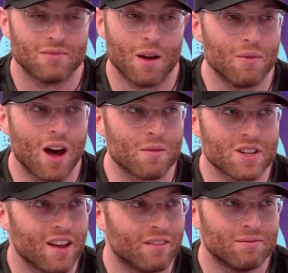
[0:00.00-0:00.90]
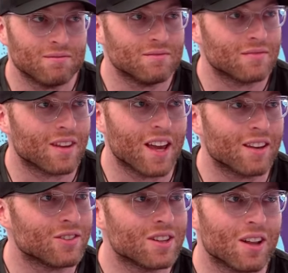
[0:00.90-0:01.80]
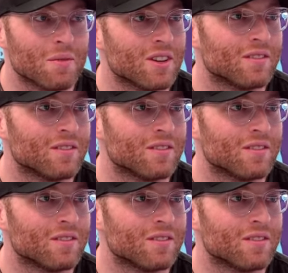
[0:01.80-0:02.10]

I'm not upset. Thank you for telling me.